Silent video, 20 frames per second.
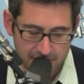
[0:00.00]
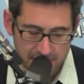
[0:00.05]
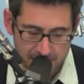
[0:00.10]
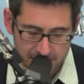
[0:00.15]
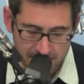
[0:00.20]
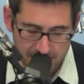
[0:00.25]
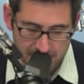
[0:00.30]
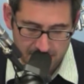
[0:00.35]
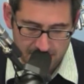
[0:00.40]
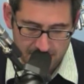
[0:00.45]

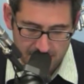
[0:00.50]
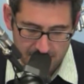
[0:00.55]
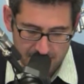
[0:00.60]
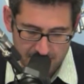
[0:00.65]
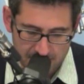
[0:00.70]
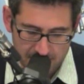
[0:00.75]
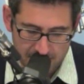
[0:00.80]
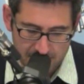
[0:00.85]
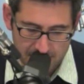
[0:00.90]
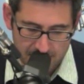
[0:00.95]

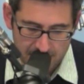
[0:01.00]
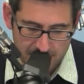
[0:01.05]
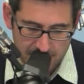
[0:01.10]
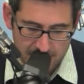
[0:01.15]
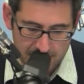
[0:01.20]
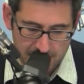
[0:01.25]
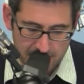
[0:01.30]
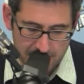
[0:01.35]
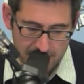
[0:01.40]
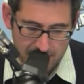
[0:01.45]

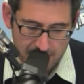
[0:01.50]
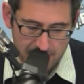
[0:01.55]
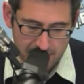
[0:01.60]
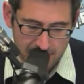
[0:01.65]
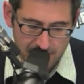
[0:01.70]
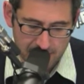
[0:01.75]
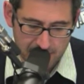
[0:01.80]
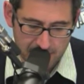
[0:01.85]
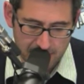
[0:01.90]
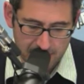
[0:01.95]

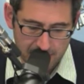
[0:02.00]
No one is speaking in this clip.